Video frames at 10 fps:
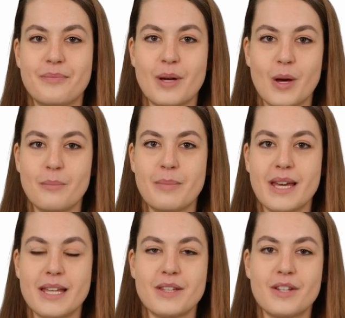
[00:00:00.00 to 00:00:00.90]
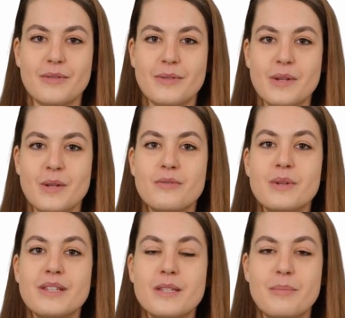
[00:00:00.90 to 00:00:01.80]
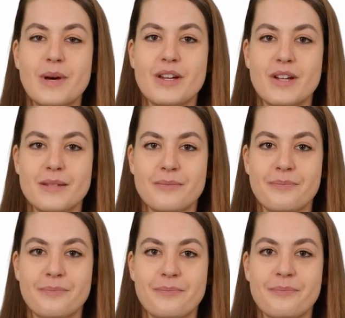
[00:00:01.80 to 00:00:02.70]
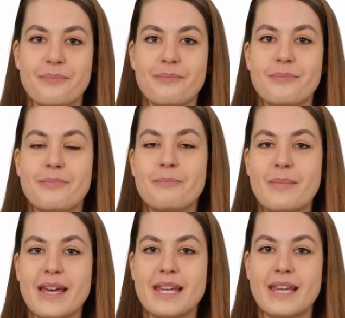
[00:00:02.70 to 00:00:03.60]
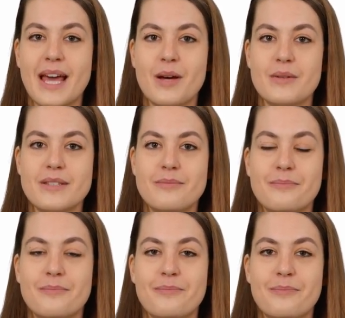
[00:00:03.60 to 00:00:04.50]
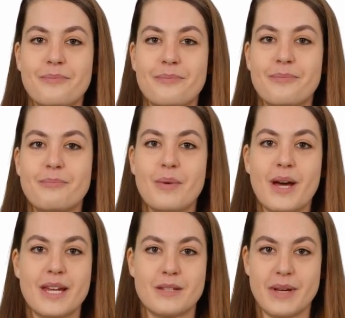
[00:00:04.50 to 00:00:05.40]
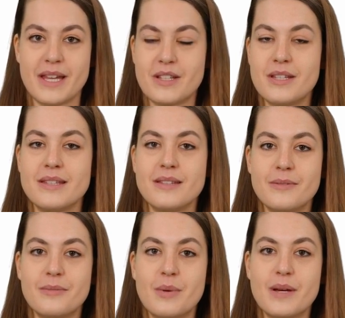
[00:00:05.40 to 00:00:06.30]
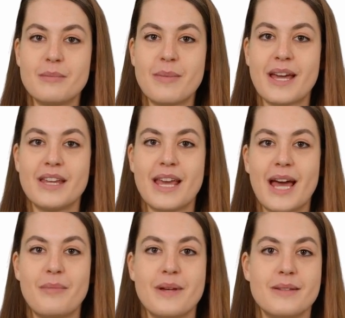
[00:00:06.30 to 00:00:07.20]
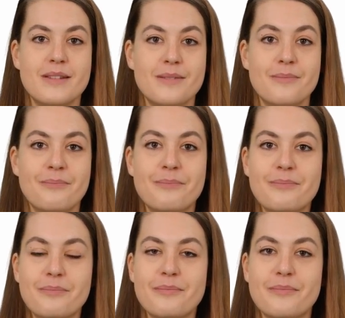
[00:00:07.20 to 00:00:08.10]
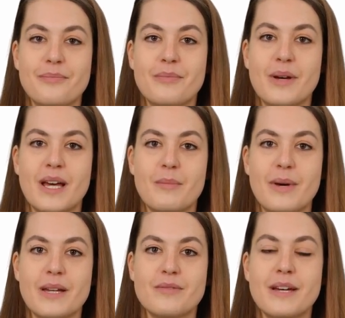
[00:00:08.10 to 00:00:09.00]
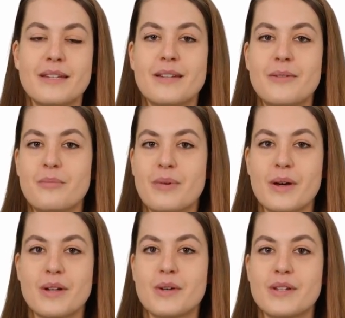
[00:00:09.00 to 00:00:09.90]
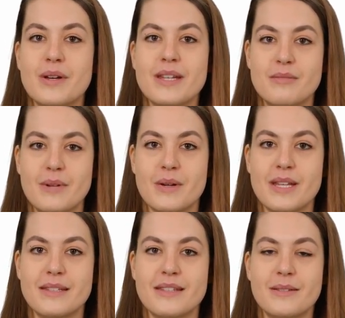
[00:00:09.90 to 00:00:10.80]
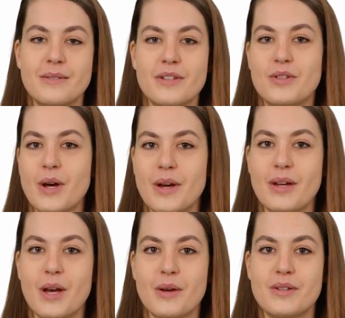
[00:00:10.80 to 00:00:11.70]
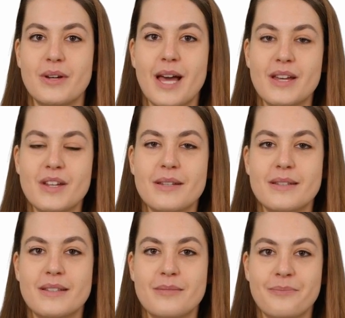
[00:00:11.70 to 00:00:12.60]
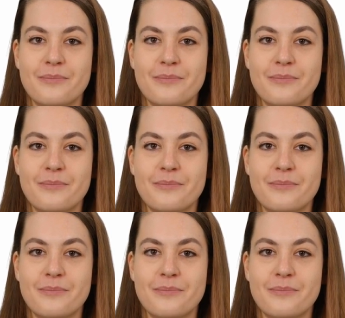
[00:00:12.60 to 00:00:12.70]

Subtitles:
Home page, your first impression. Make it count. Product pages, where the magic happens. Clear benefits, real user experience, strong call to actions.